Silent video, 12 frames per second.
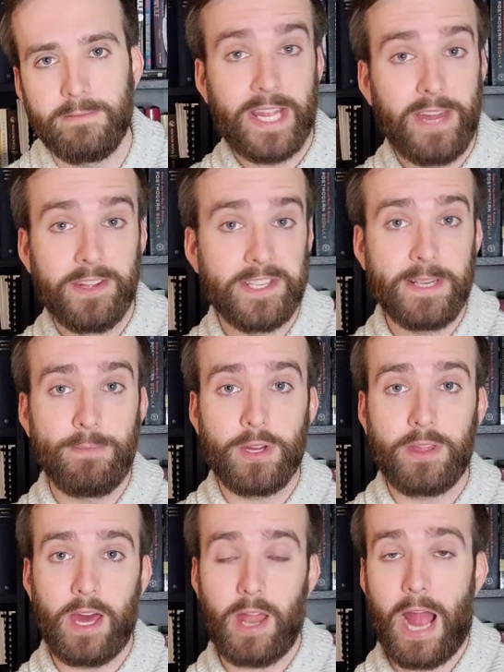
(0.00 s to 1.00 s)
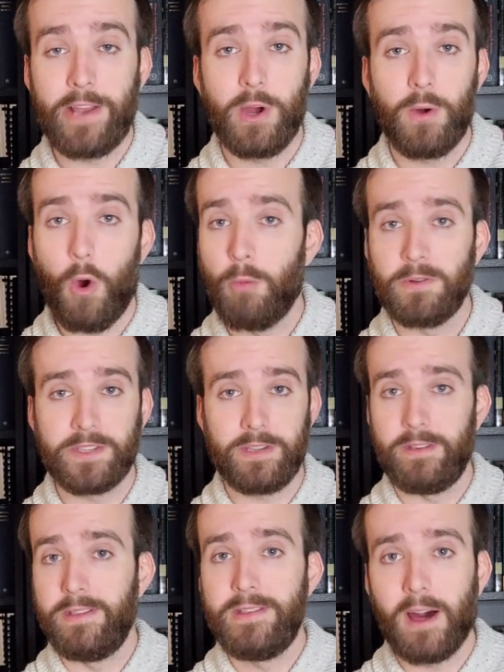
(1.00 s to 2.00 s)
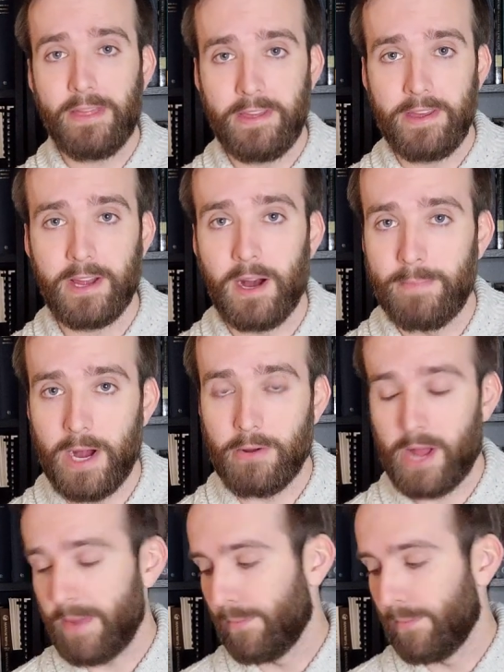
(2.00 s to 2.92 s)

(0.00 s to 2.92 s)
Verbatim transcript: But again, this is a book that I know almost nothing about.